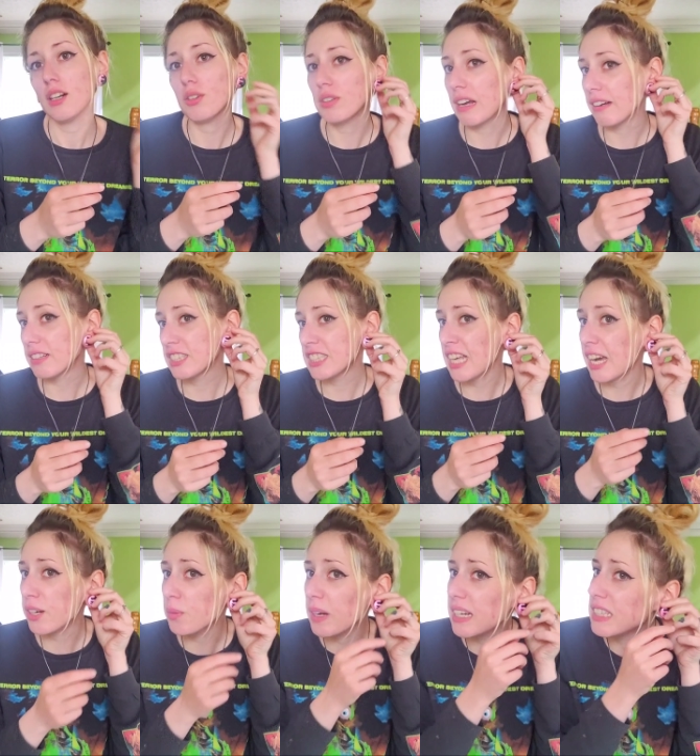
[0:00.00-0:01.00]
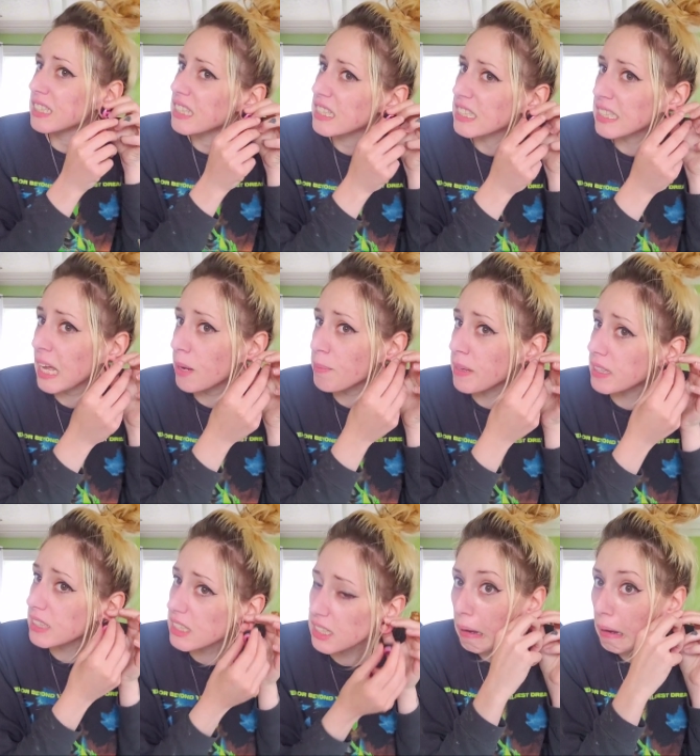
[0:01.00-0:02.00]
oh, now it's sideways. Stop
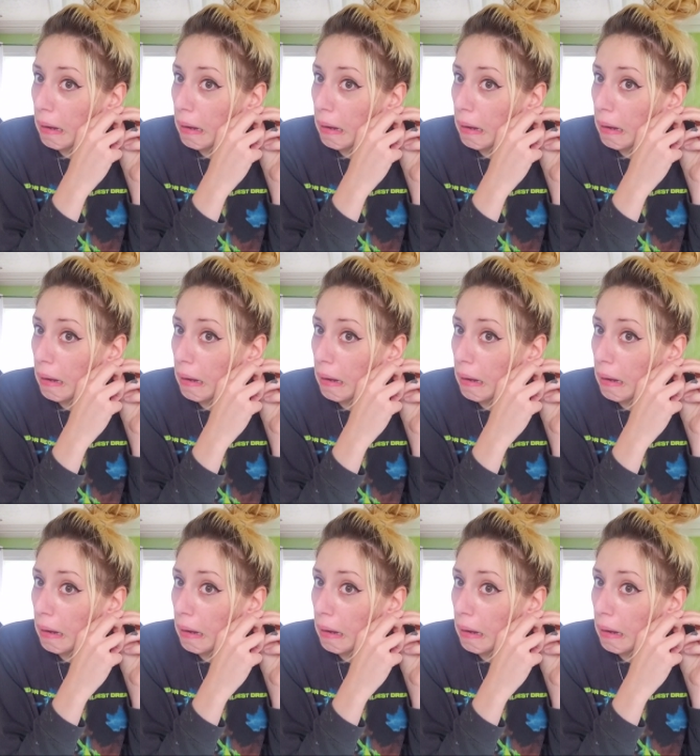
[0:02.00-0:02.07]
it.